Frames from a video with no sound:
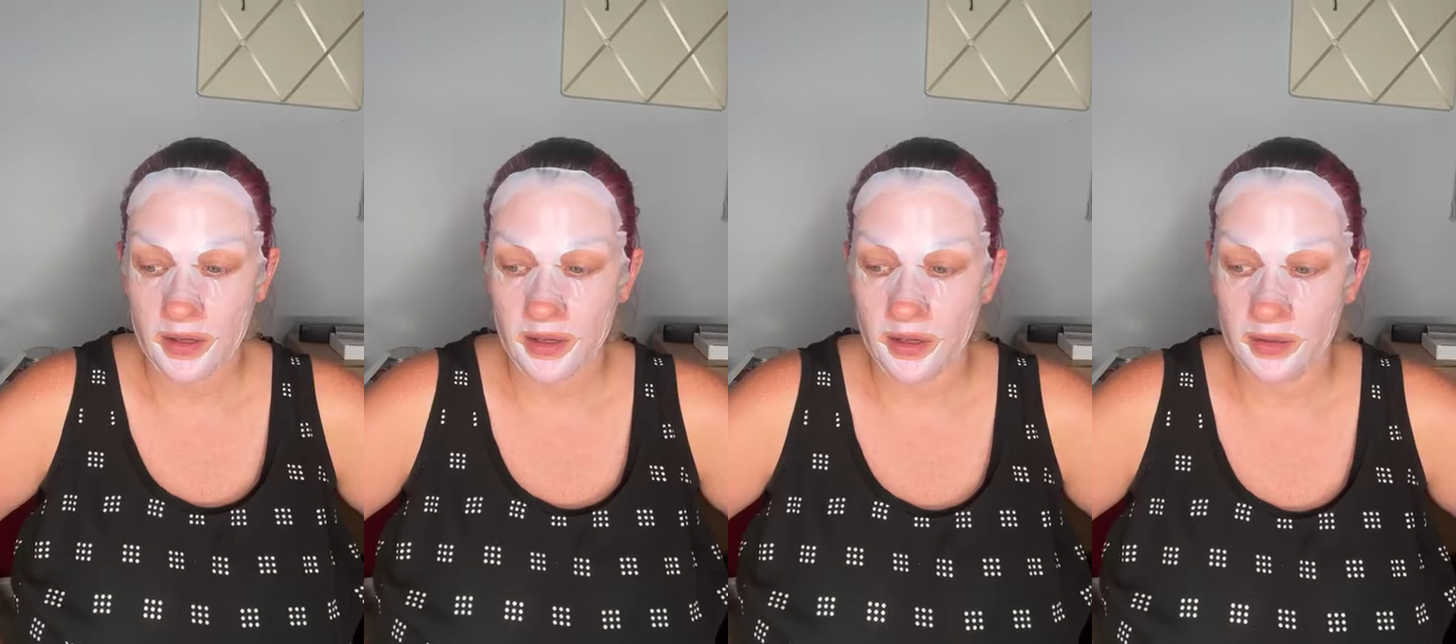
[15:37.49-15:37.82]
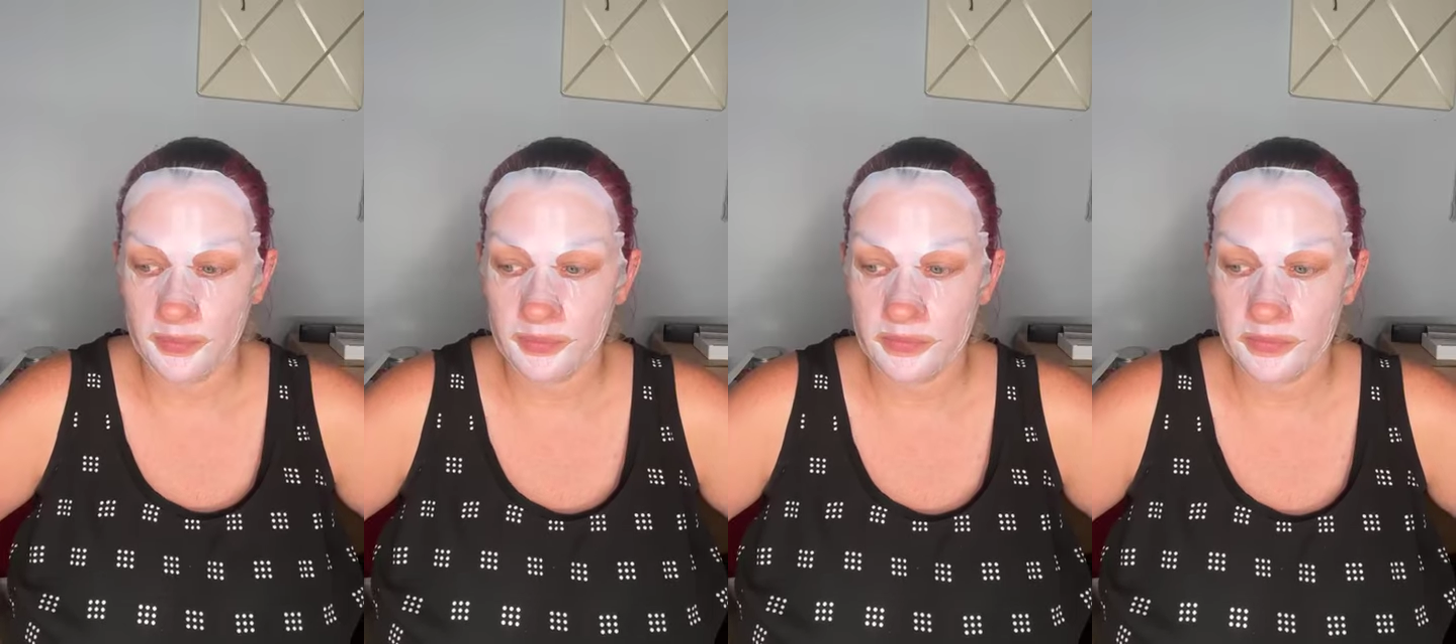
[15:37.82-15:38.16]

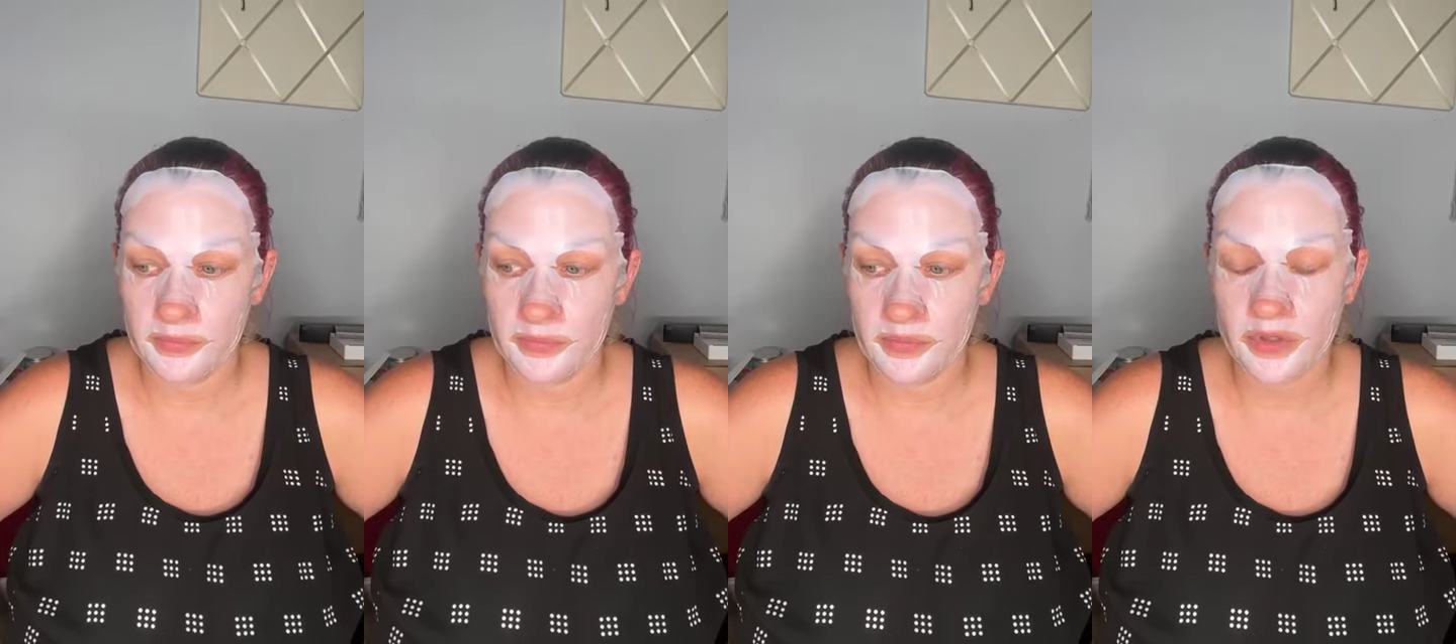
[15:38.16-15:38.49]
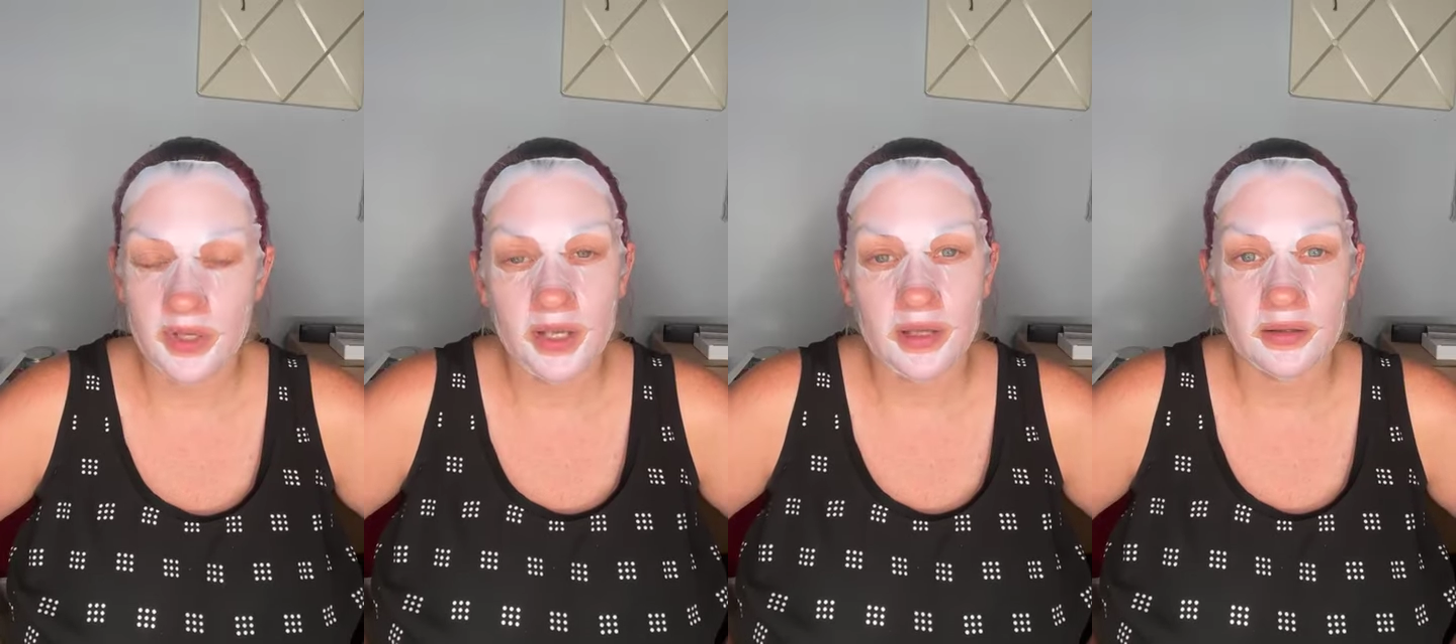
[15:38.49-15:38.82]
So
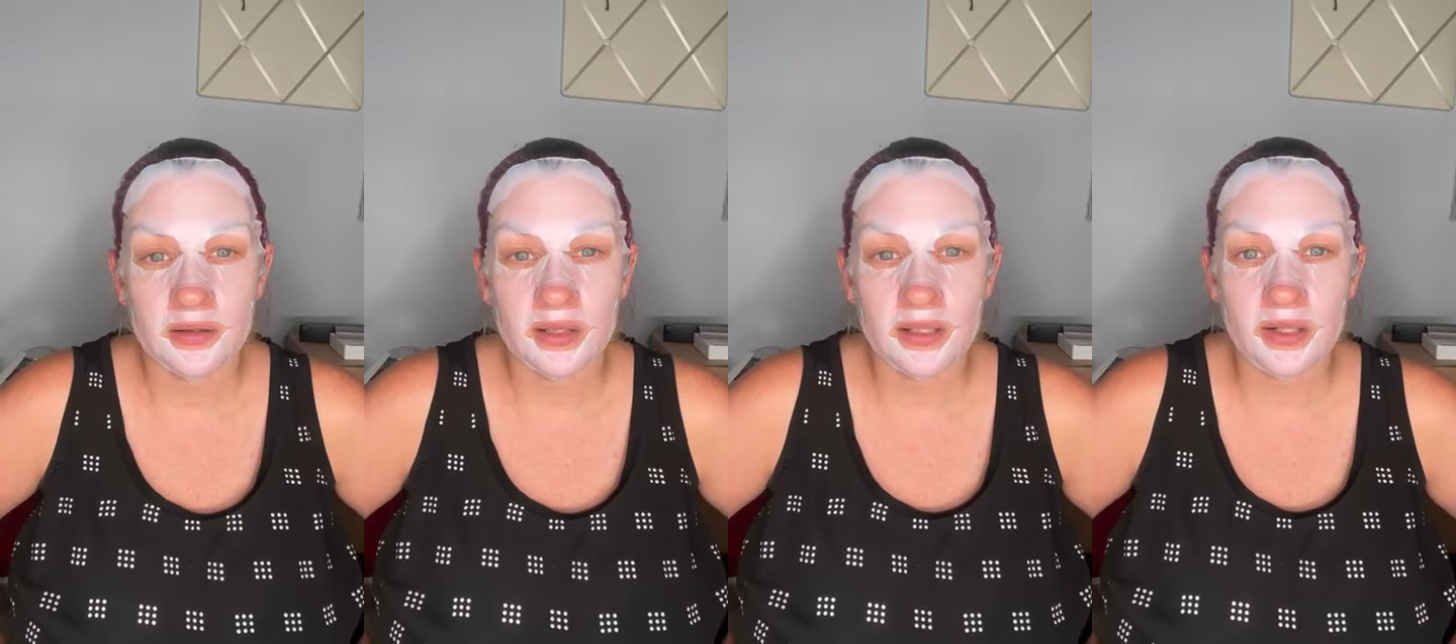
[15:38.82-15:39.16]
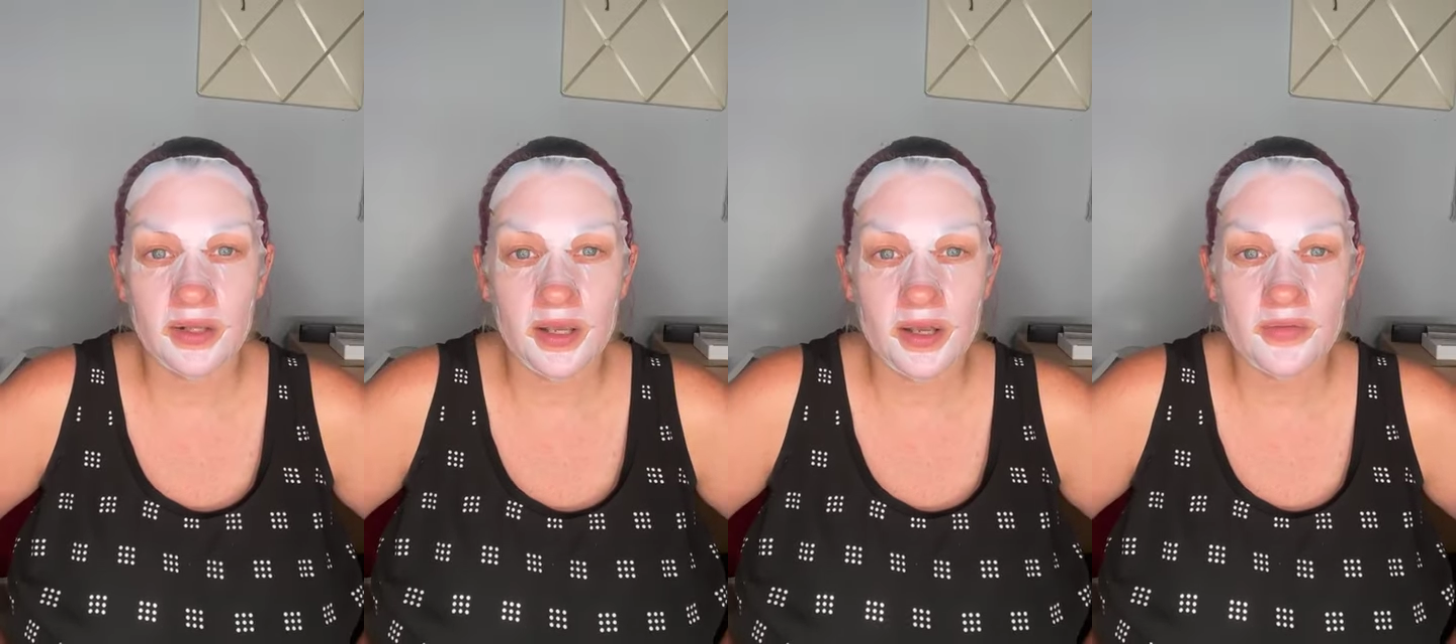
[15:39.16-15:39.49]
yeah, that's
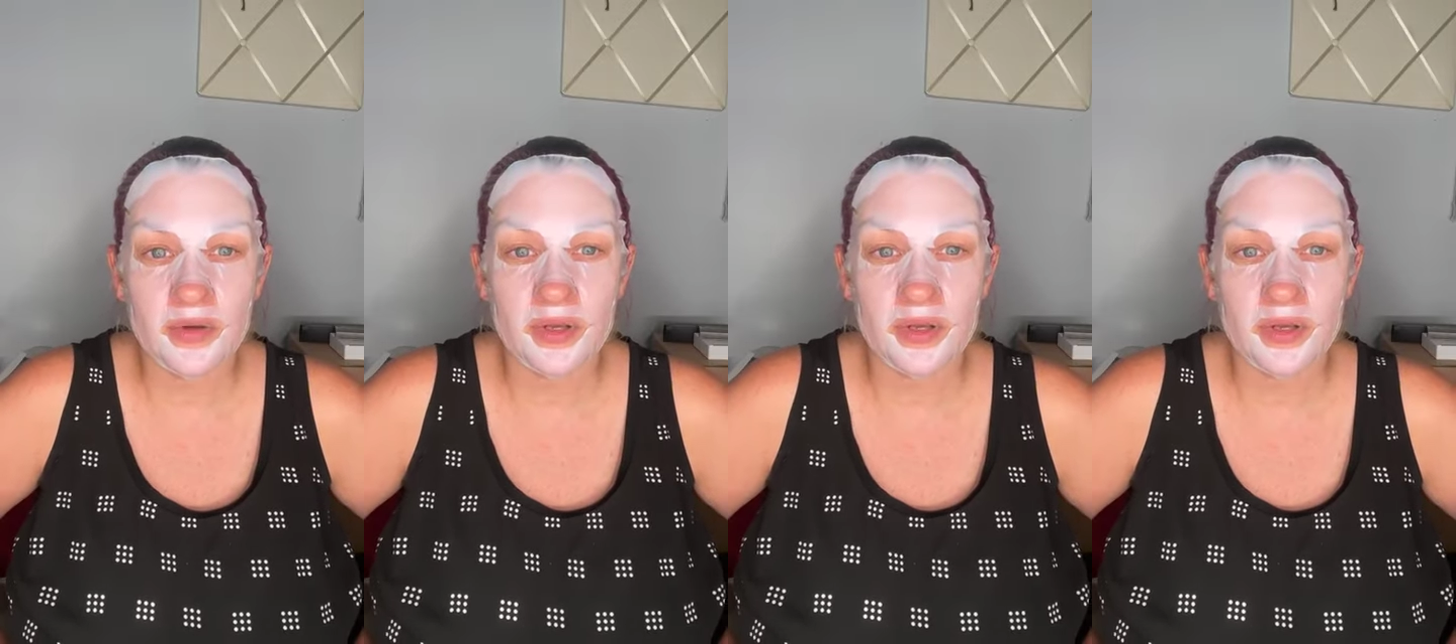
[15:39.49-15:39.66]
all I have.